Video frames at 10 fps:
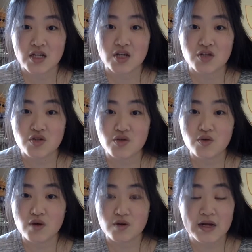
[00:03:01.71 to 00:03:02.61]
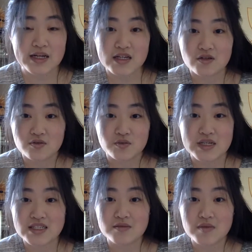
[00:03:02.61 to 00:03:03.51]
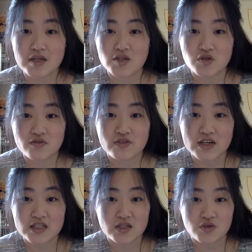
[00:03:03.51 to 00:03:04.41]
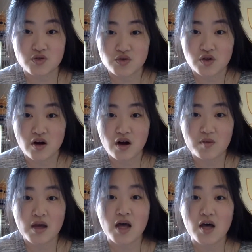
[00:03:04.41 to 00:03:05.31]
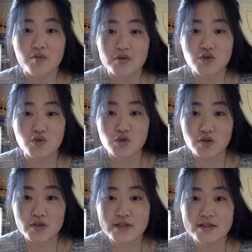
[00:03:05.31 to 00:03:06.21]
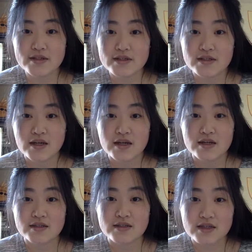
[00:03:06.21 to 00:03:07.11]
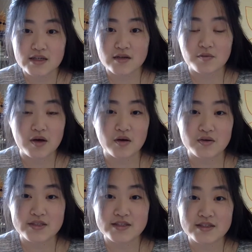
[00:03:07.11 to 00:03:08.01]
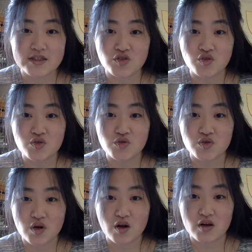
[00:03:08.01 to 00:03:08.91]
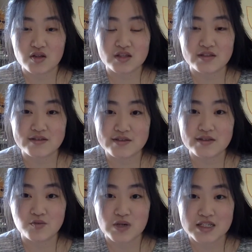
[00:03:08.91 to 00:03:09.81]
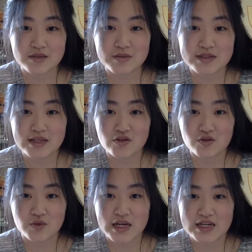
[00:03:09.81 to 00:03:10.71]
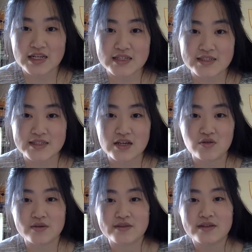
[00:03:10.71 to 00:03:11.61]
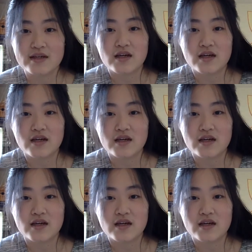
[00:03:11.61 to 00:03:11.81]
you are writing a resume to find a new job, but you couldn't think about this new job, this resume that you're writing. Instead, you were thinking,